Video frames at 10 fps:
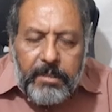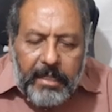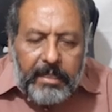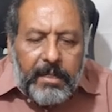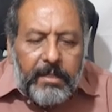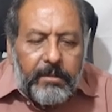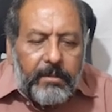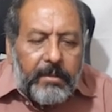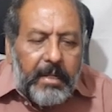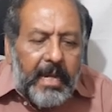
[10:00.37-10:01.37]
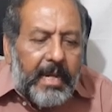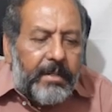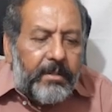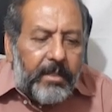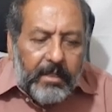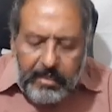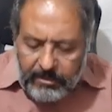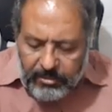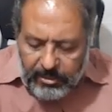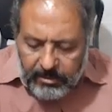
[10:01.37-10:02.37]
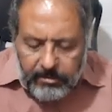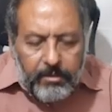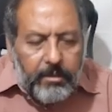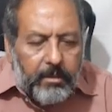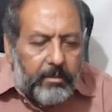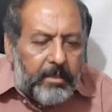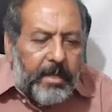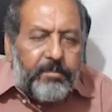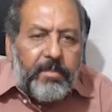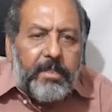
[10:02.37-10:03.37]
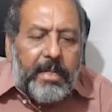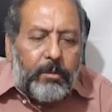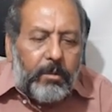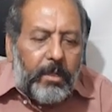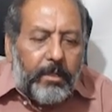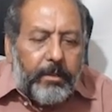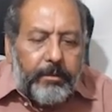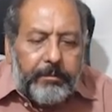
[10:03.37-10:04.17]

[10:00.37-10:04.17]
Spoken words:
taken and culture them regularly.